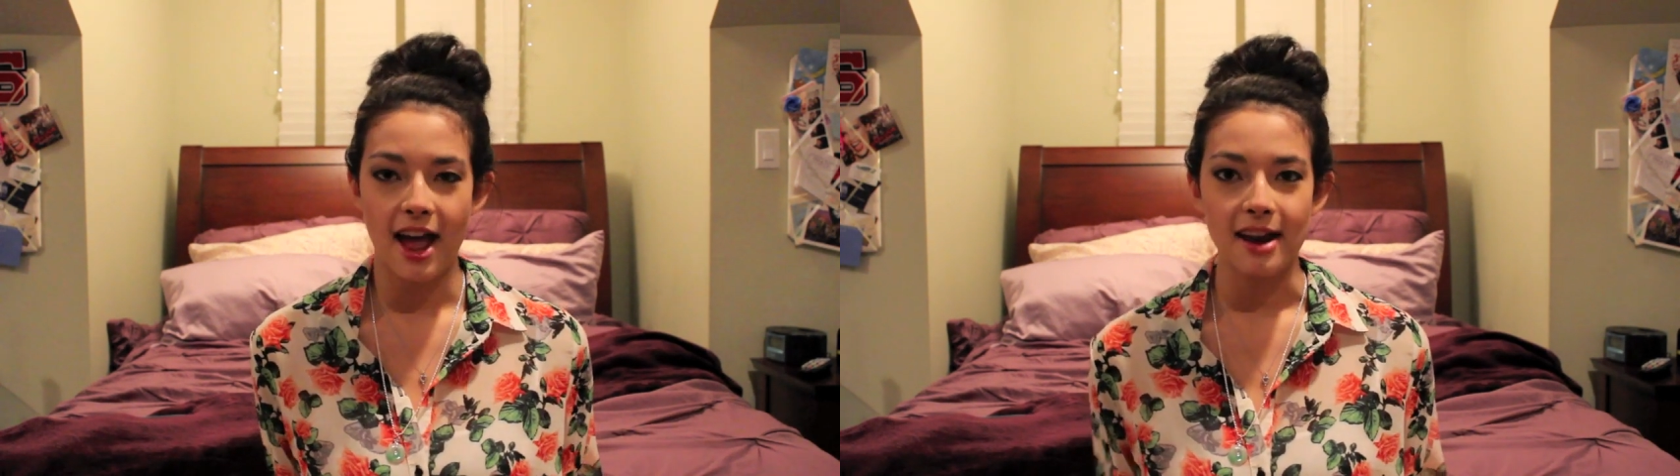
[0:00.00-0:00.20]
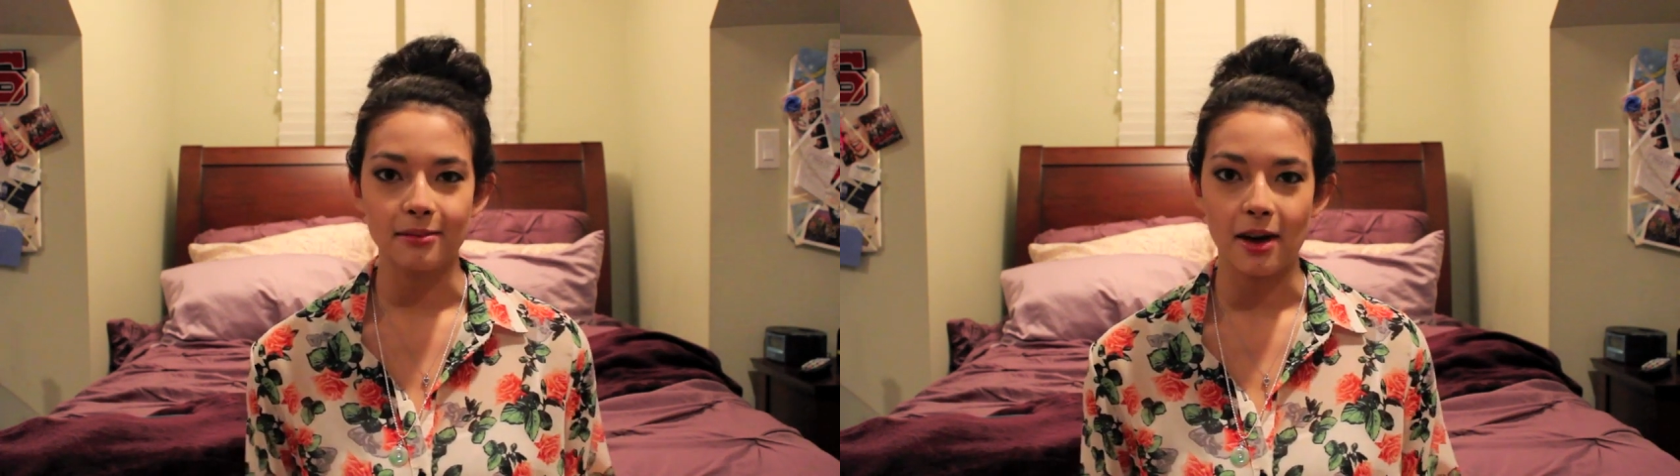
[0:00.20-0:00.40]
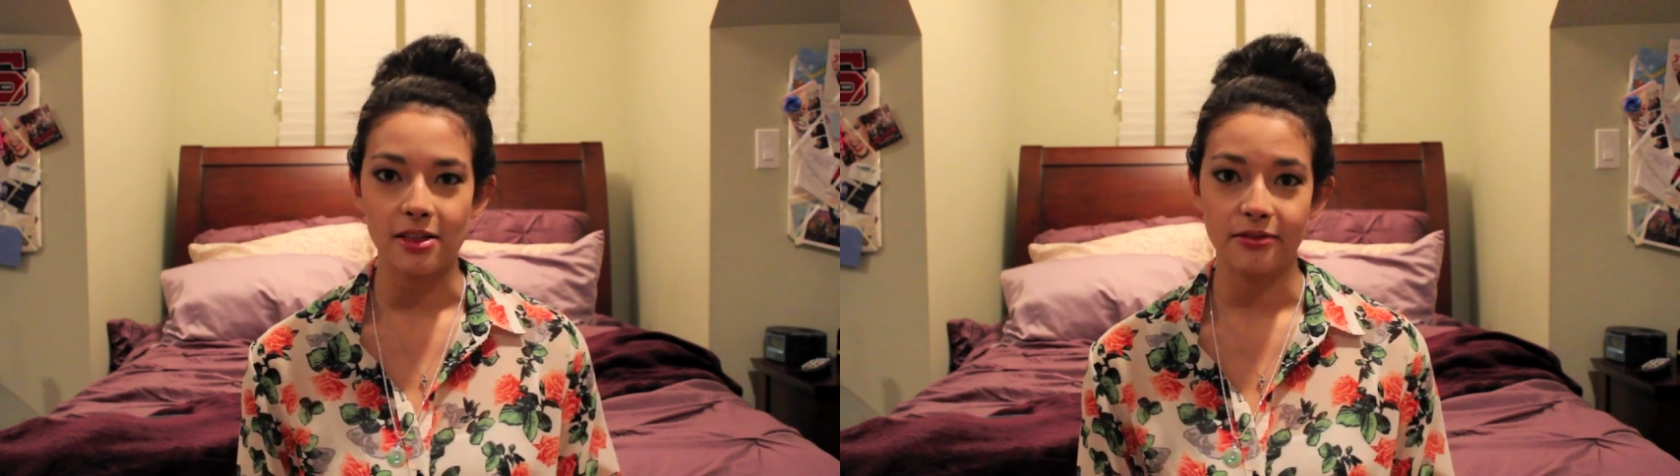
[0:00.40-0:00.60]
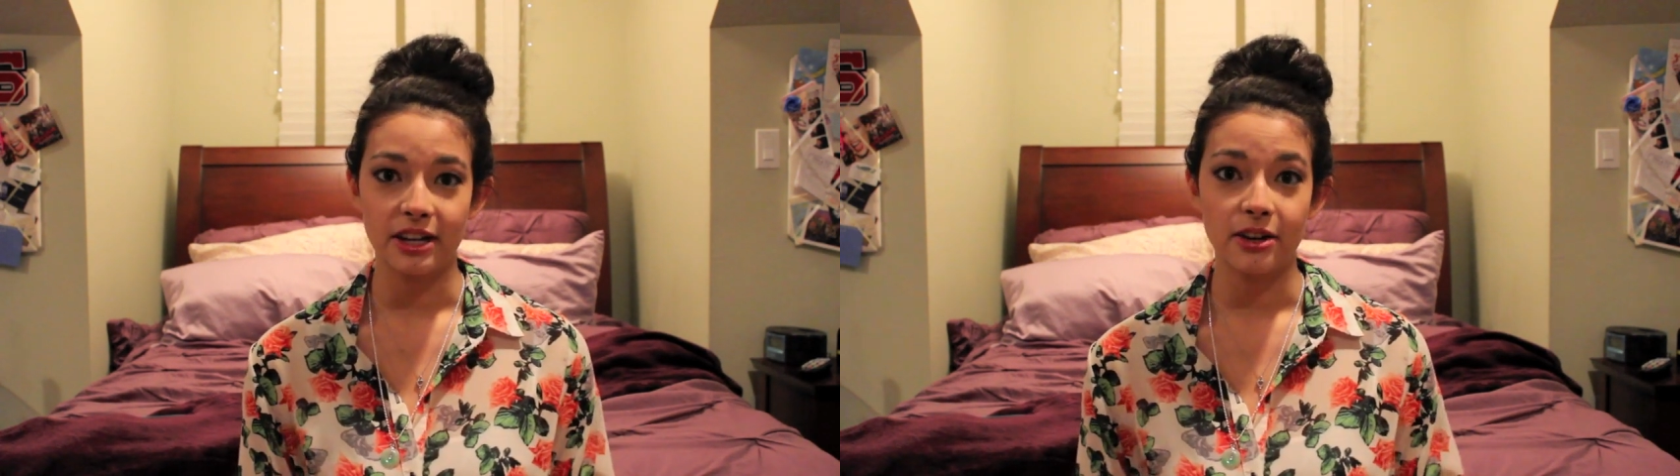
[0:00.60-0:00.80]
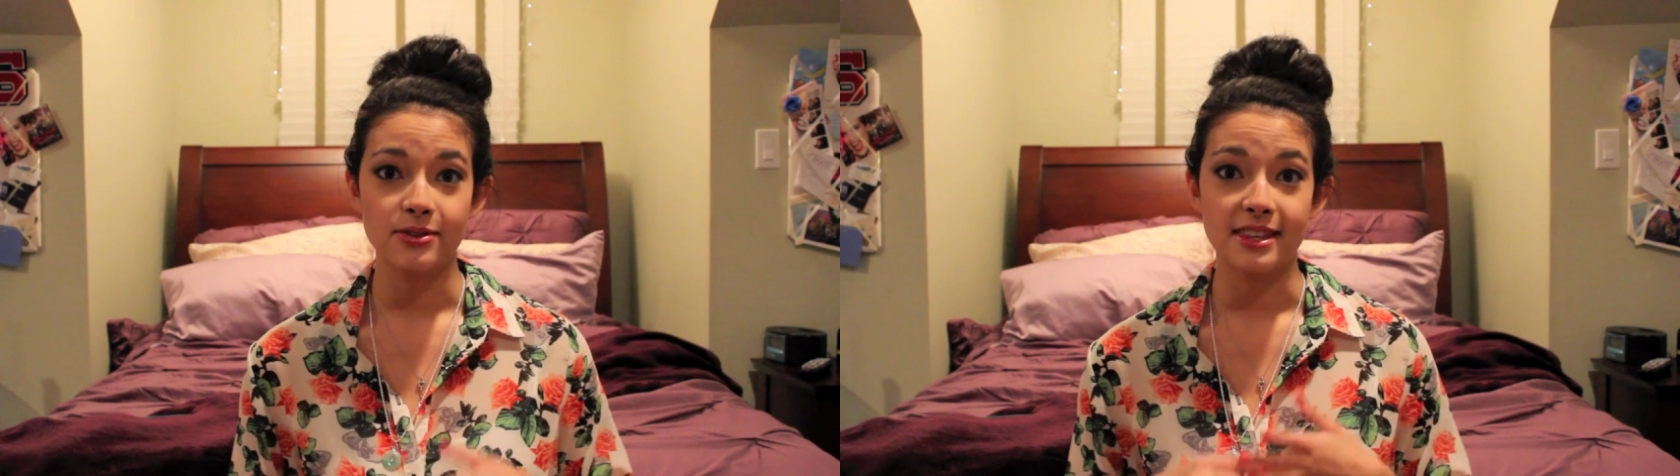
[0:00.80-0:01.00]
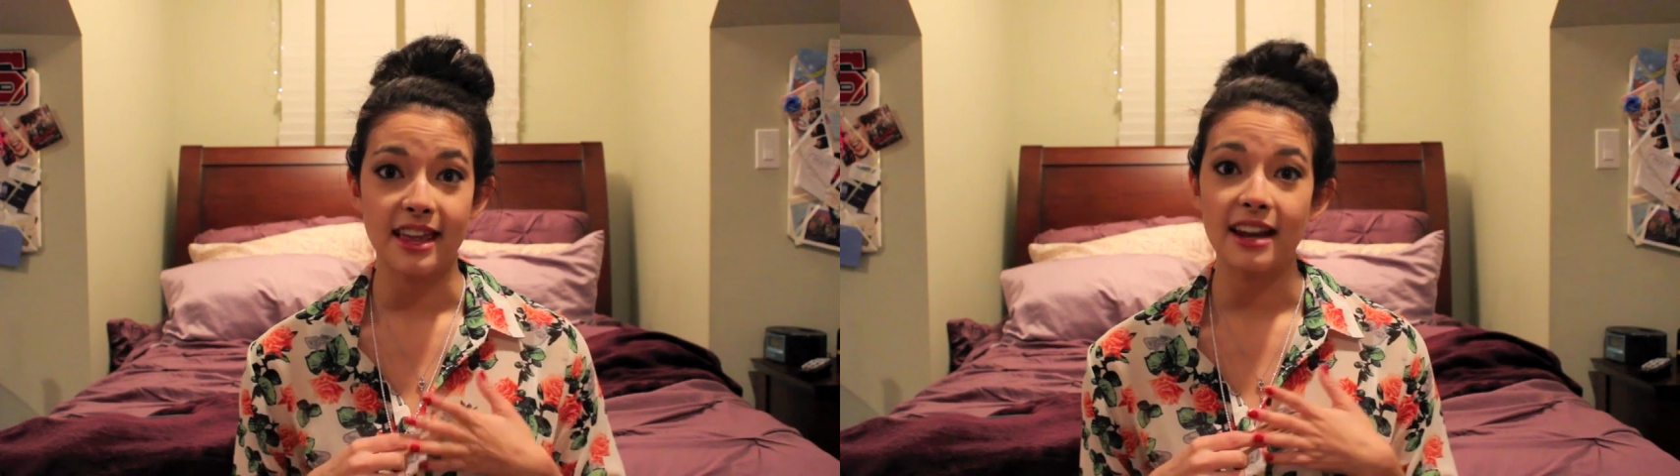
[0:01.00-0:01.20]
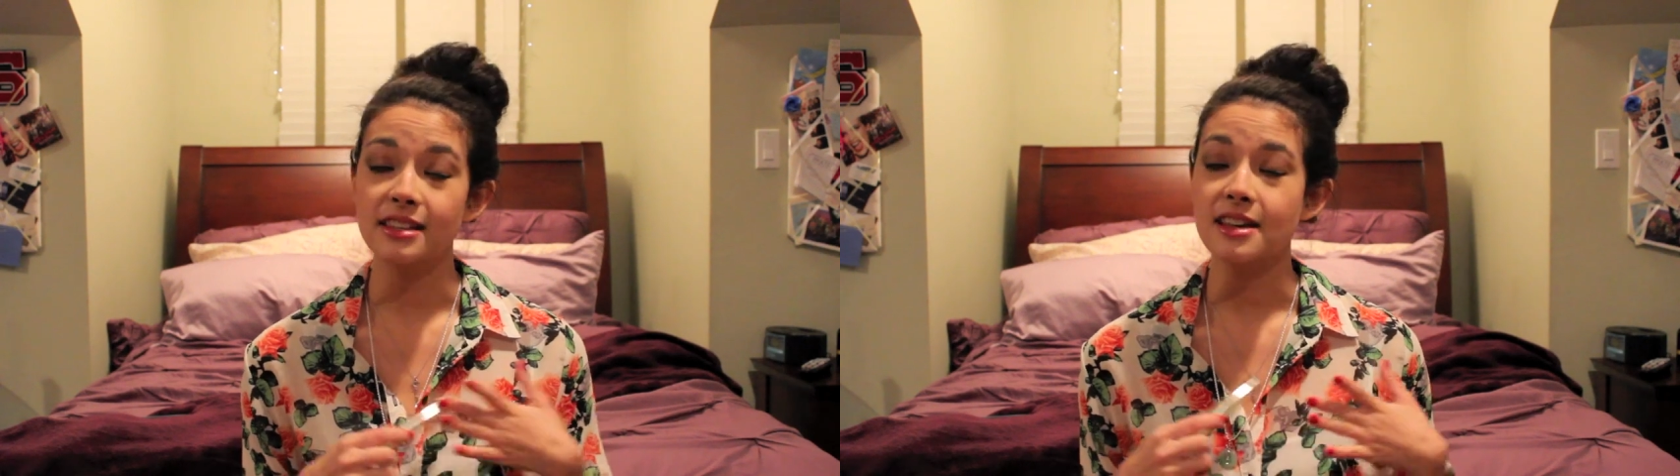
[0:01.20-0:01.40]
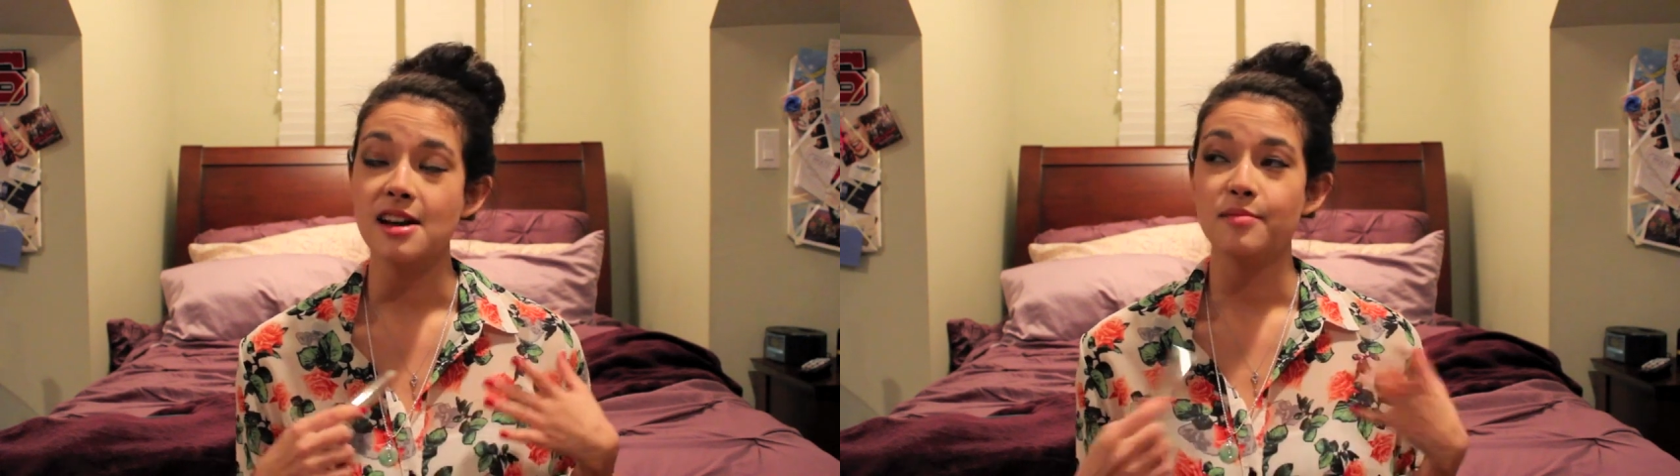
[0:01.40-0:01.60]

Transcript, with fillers: any of my other videos that that is